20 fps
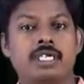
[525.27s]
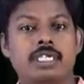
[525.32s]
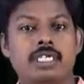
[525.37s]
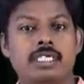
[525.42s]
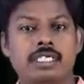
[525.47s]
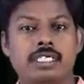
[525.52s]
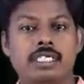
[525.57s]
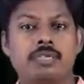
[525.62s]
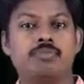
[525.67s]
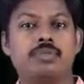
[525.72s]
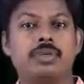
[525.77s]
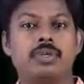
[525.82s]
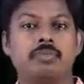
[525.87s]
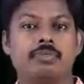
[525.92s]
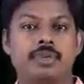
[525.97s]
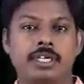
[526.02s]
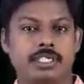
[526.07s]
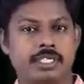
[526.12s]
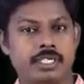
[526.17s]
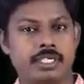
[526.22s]
simple
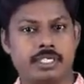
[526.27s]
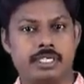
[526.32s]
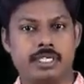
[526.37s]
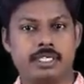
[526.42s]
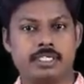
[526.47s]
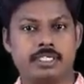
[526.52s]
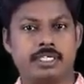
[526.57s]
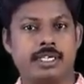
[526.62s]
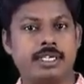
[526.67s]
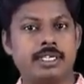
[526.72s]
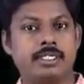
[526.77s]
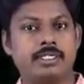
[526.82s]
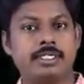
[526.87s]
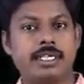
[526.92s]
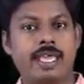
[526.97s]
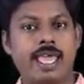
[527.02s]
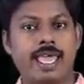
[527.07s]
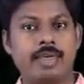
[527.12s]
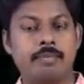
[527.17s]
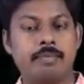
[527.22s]
present tense, that is
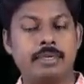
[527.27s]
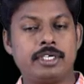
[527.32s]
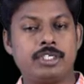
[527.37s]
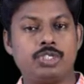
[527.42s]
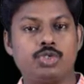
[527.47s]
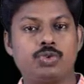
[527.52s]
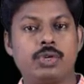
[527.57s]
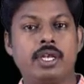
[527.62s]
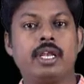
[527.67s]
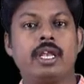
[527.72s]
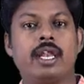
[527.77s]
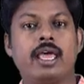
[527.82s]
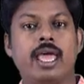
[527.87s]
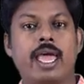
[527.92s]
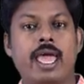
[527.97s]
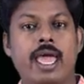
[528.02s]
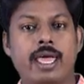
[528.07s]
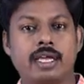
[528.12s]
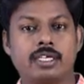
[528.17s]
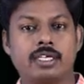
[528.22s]
habitual
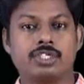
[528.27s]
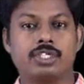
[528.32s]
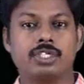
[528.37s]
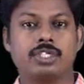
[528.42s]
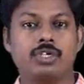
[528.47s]
action.